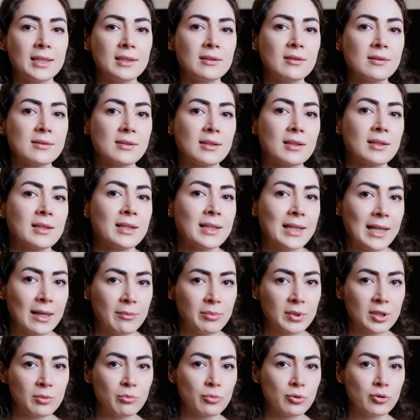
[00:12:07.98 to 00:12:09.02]
he does a
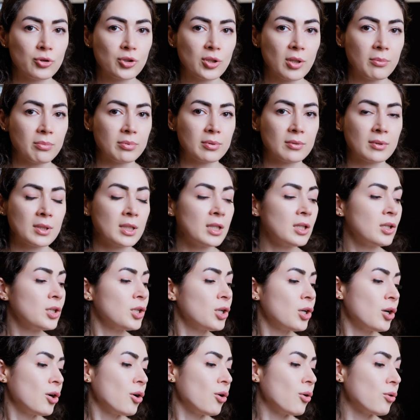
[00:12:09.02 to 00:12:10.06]
clapping push-up.
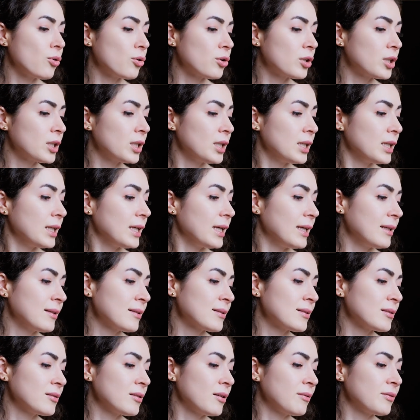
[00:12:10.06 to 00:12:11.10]
Or
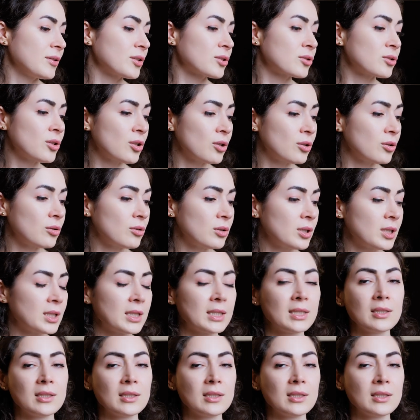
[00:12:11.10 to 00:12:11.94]
instead of a row,